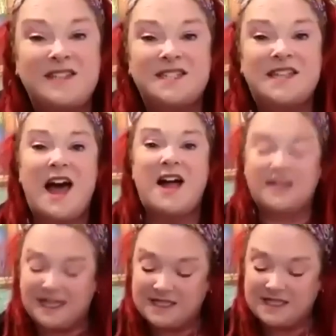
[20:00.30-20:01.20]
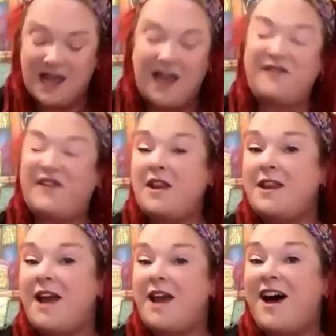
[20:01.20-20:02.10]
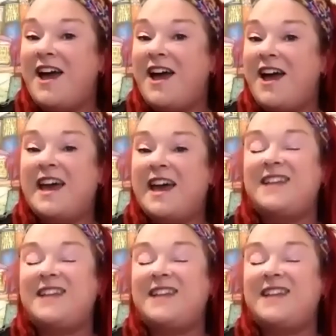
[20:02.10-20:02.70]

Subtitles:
a delgate, and I get